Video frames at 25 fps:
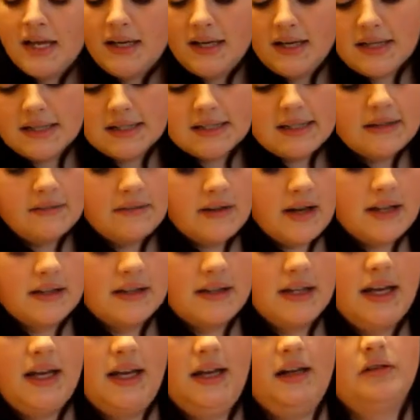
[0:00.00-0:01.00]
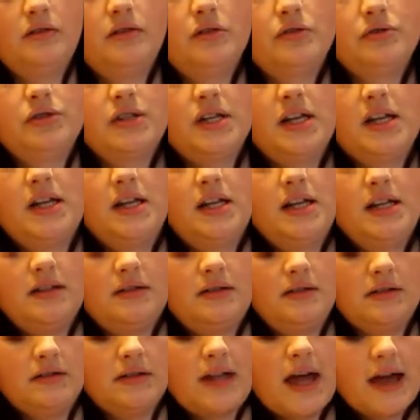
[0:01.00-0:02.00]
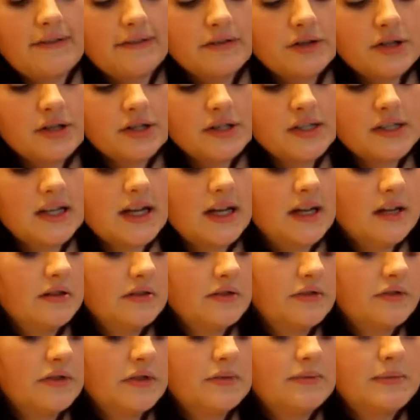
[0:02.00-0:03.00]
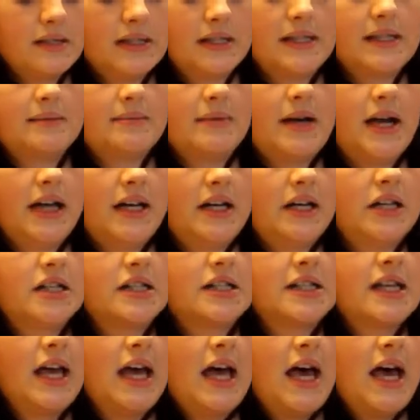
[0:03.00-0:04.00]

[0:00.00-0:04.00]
Next, I've got the hand lotion in the lavender scent from Missus Meyers.